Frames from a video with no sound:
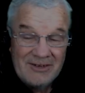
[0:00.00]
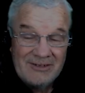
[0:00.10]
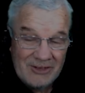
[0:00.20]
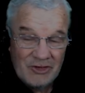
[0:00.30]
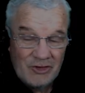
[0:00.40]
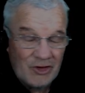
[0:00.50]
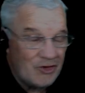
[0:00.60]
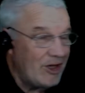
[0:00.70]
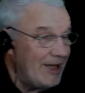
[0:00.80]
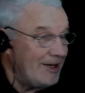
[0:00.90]
Just
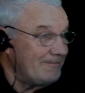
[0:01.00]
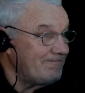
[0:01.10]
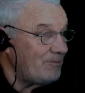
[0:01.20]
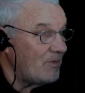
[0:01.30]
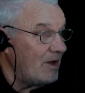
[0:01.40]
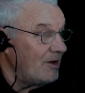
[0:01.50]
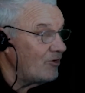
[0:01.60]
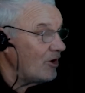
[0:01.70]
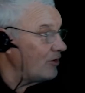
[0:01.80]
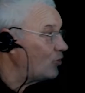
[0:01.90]
saying.
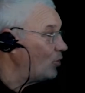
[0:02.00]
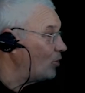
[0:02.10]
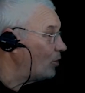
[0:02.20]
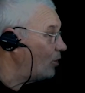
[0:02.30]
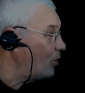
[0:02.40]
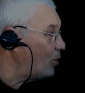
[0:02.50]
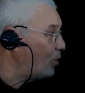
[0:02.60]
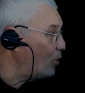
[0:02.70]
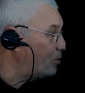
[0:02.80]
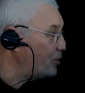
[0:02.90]
So it's
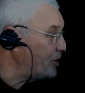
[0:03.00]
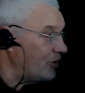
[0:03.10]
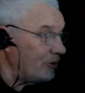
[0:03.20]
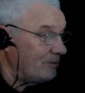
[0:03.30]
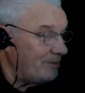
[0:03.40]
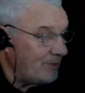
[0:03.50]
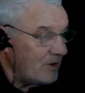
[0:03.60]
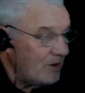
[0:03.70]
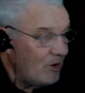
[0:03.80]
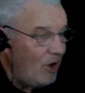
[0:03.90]
all pretty good.
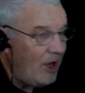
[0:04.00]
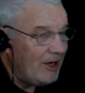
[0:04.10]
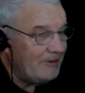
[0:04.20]
All right.